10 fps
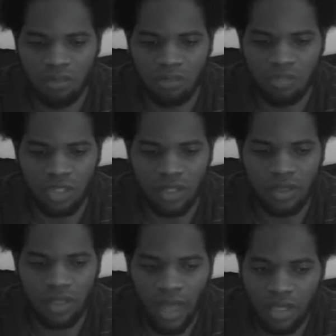
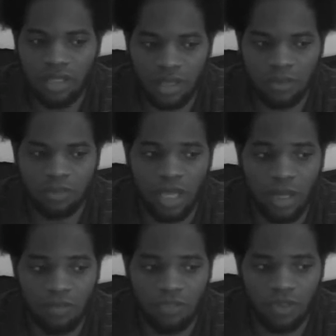But that clip
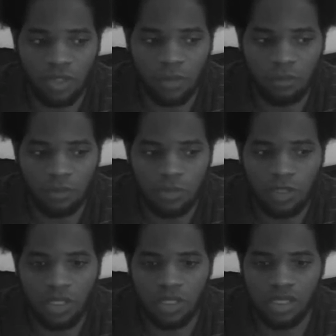came from
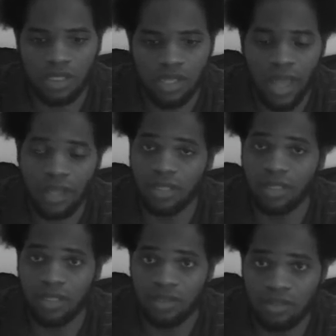
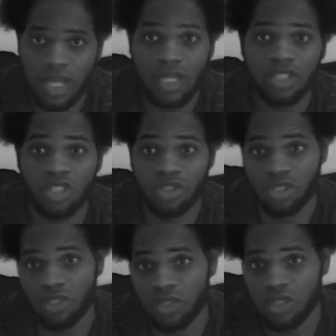exactly 10 years
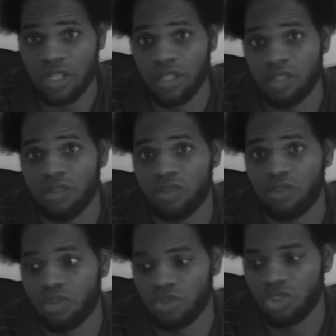ago today,
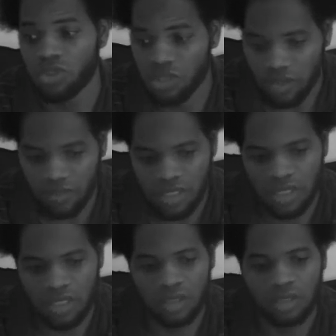on June
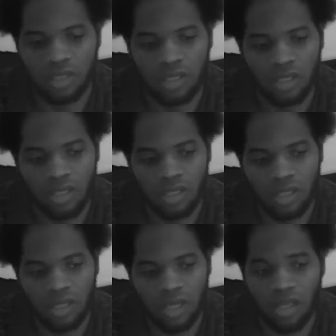17th.
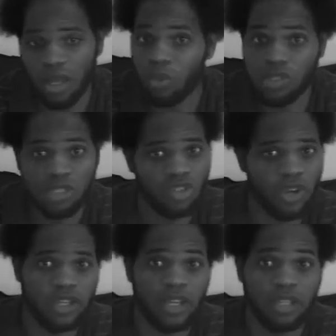And that wasn't a
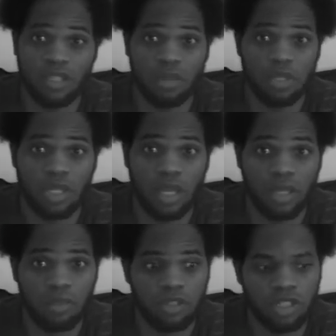great night in the
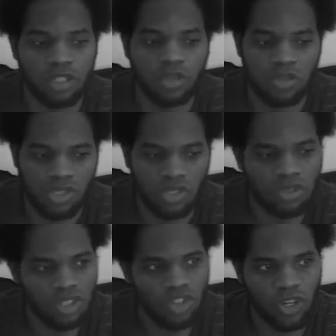NBA, but it was
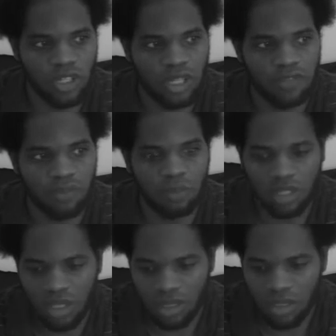certainly a great night for
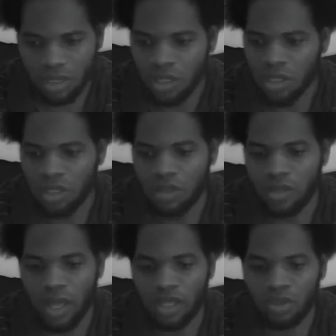me,
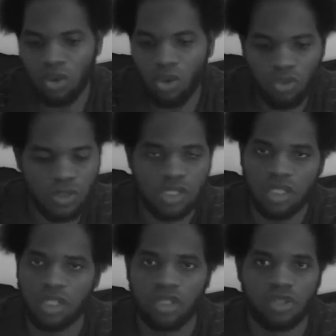that whole
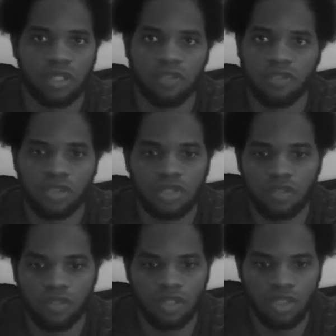city here, Greater
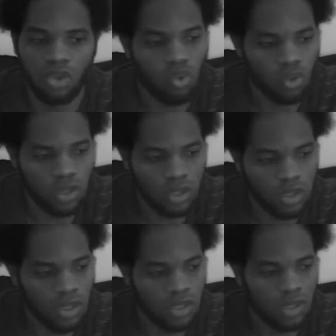Philadelphia, core,
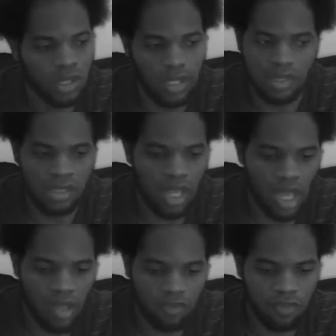that
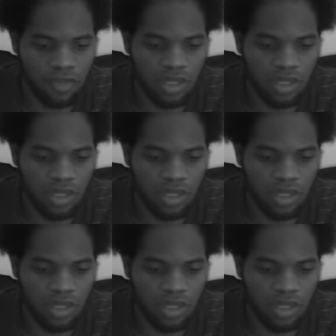staff.